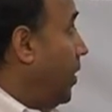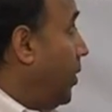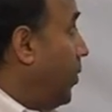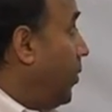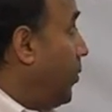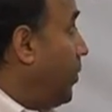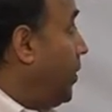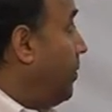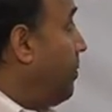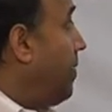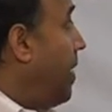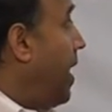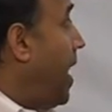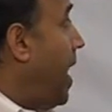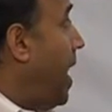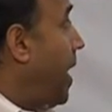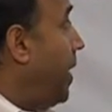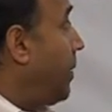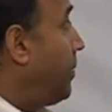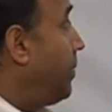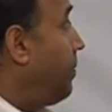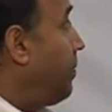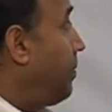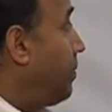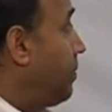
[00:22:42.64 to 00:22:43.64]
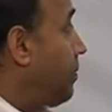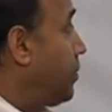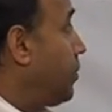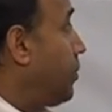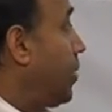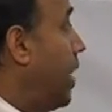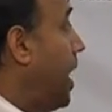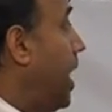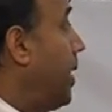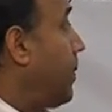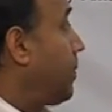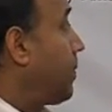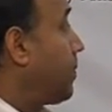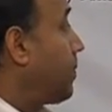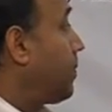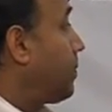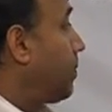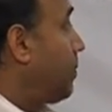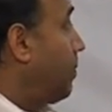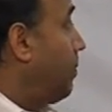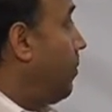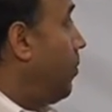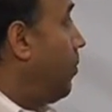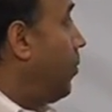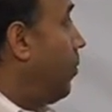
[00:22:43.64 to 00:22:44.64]
we may have to have
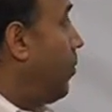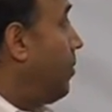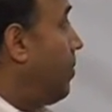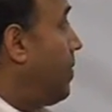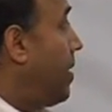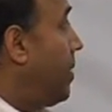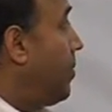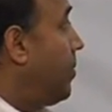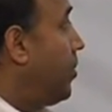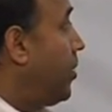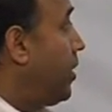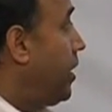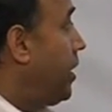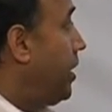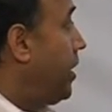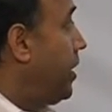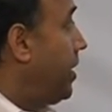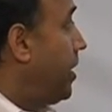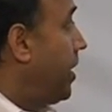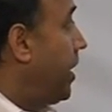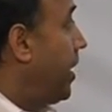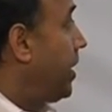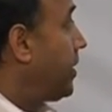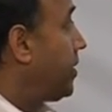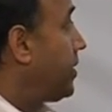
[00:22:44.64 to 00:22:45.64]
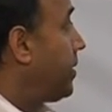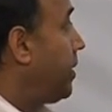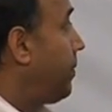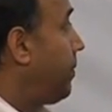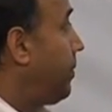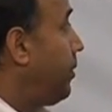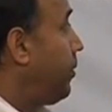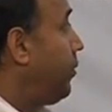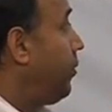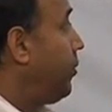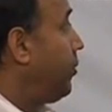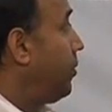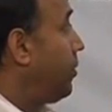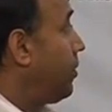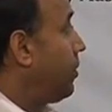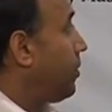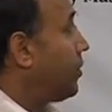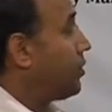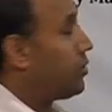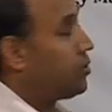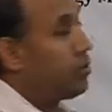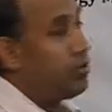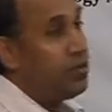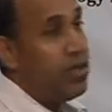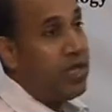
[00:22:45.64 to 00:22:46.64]
more memory and CPU
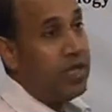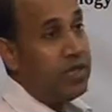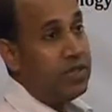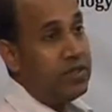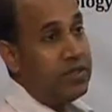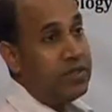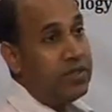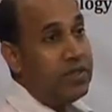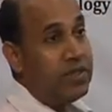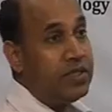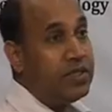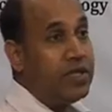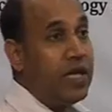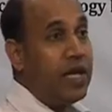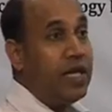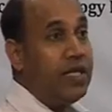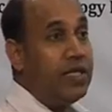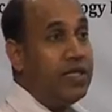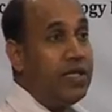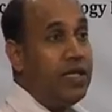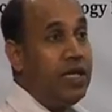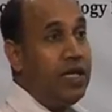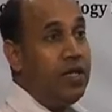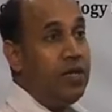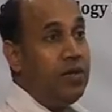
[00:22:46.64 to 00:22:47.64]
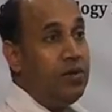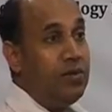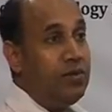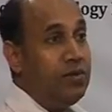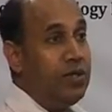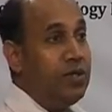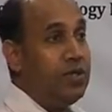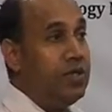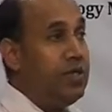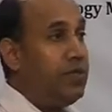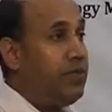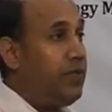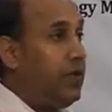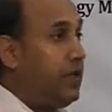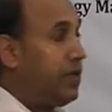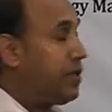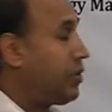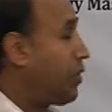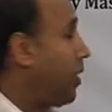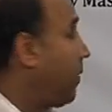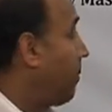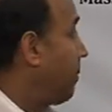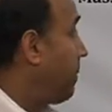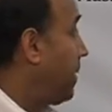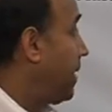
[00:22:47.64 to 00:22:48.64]
so that it can deal with different
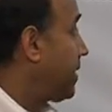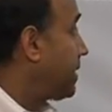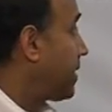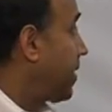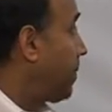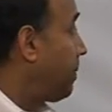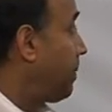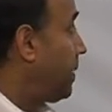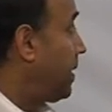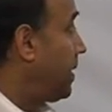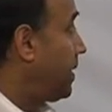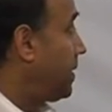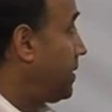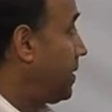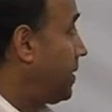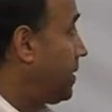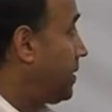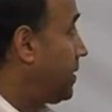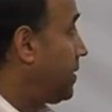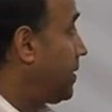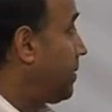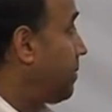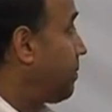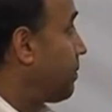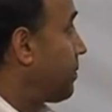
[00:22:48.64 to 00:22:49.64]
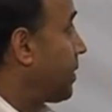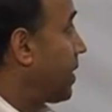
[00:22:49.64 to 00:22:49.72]
complex applications